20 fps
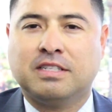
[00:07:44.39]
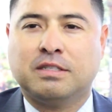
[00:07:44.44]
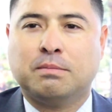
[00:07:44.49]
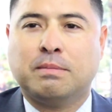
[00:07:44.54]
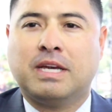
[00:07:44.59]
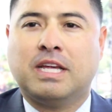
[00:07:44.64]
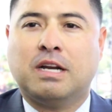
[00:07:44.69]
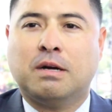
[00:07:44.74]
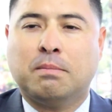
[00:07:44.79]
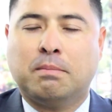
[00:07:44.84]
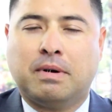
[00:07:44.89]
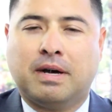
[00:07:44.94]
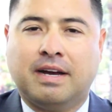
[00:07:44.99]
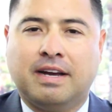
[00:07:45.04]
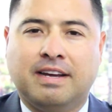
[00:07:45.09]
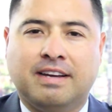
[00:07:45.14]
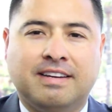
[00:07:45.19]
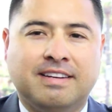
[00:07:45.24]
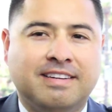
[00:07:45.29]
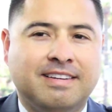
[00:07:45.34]
is made up
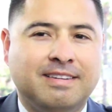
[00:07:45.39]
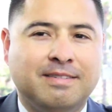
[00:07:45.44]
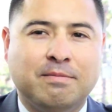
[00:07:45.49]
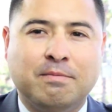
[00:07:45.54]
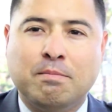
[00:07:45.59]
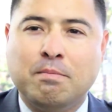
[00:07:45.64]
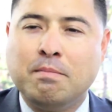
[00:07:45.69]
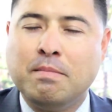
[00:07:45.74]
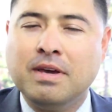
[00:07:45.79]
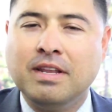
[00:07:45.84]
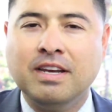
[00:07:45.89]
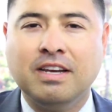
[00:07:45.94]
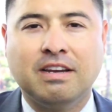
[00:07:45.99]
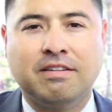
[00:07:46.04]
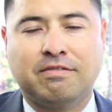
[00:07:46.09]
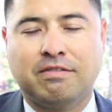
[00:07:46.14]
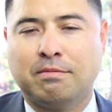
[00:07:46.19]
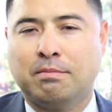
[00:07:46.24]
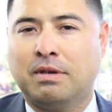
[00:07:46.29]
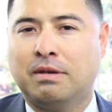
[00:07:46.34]
by many
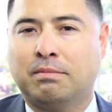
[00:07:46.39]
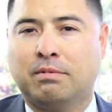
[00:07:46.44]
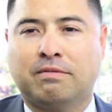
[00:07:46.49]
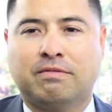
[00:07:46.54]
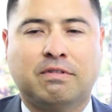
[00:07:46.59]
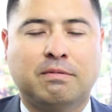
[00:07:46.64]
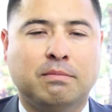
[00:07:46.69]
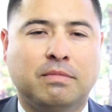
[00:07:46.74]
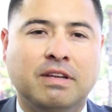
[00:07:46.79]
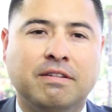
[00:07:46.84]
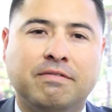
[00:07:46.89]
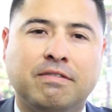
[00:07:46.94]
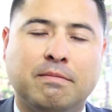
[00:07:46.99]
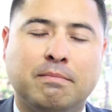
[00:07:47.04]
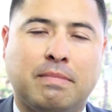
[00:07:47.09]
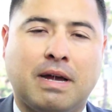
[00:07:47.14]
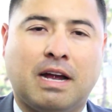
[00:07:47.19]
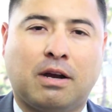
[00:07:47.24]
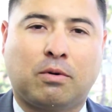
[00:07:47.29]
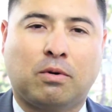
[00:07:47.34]
different people from
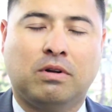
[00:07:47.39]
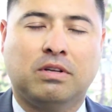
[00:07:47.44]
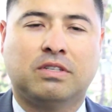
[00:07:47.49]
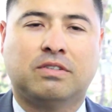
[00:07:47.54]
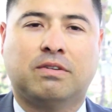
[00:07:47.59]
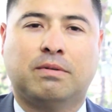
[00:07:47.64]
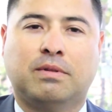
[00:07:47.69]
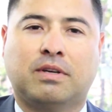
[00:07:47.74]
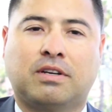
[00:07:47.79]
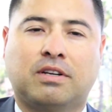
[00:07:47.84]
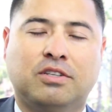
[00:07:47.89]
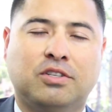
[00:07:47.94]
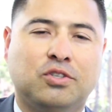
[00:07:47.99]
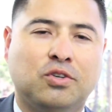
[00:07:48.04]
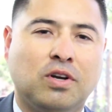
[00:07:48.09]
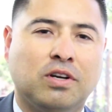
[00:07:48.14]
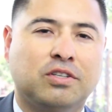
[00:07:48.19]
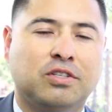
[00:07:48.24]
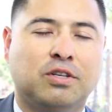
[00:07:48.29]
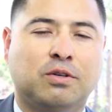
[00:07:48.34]
different backgrounds, from the
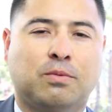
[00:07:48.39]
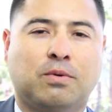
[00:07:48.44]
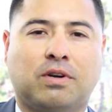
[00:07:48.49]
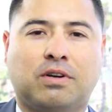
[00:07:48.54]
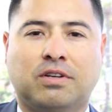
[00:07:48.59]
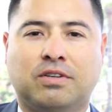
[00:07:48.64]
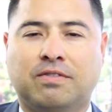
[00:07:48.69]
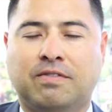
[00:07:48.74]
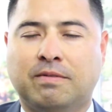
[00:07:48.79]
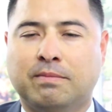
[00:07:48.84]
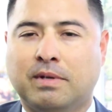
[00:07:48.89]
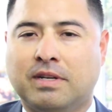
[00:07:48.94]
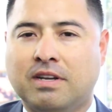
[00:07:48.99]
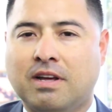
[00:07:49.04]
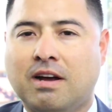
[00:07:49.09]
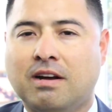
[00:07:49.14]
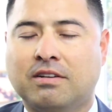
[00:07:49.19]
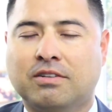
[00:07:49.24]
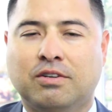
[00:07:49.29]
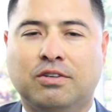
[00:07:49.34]
construction workers, from the
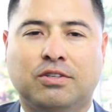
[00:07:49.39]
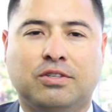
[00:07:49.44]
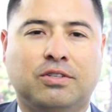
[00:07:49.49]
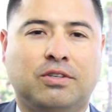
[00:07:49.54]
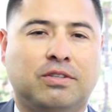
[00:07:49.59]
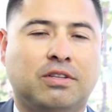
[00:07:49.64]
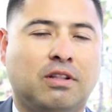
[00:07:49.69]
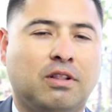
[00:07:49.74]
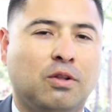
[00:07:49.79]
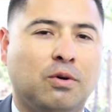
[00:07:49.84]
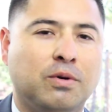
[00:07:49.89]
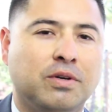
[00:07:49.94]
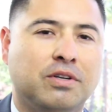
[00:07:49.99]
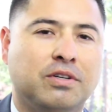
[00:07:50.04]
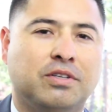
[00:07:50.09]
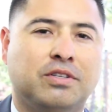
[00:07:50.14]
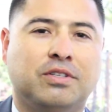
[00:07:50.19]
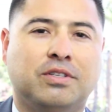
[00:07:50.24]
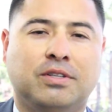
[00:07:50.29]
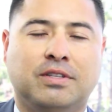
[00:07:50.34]
doctors, to the
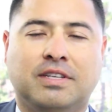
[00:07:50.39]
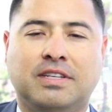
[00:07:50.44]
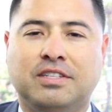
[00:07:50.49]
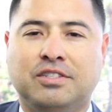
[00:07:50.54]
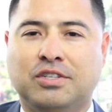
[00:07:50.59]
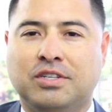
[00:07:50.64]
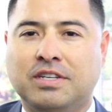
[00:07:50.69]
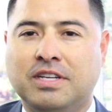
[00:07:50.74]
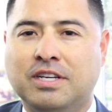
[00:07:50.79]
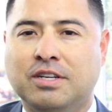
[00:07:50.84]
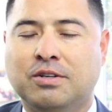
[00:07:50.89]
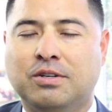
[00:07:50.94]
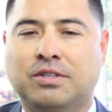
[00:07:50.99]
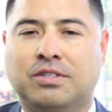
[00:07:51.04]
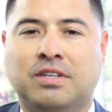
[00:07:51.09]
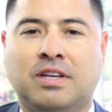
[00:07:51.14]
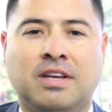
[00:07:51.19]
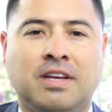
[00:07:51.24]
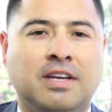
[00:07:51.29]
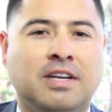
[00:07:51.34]
lawyers, to the
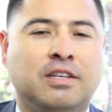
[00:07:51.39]
engineers,